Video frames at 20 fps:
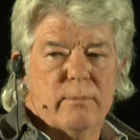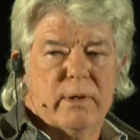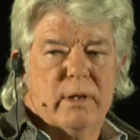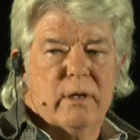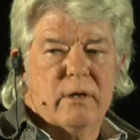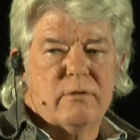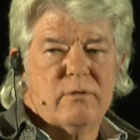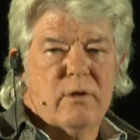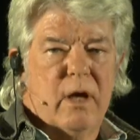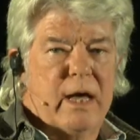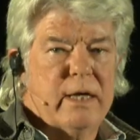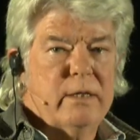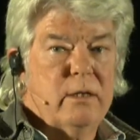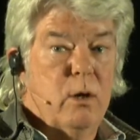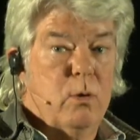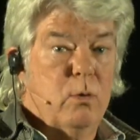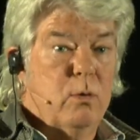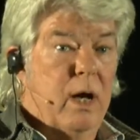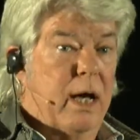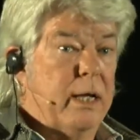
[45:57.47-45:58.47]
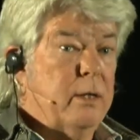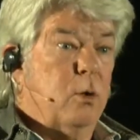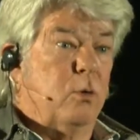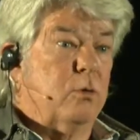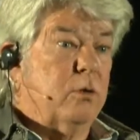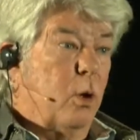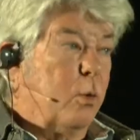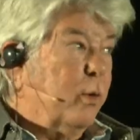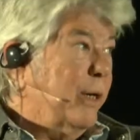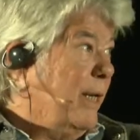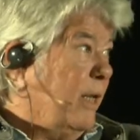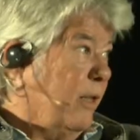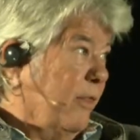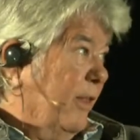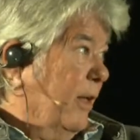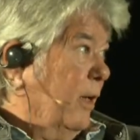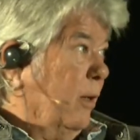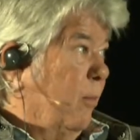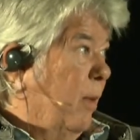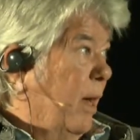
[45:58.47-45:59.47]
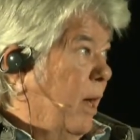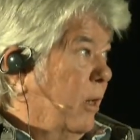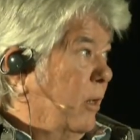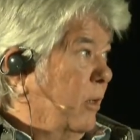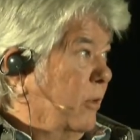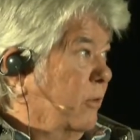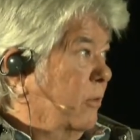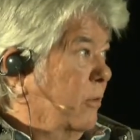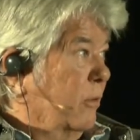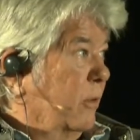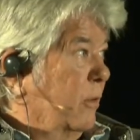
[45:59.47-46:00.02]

because I don't know anything about it.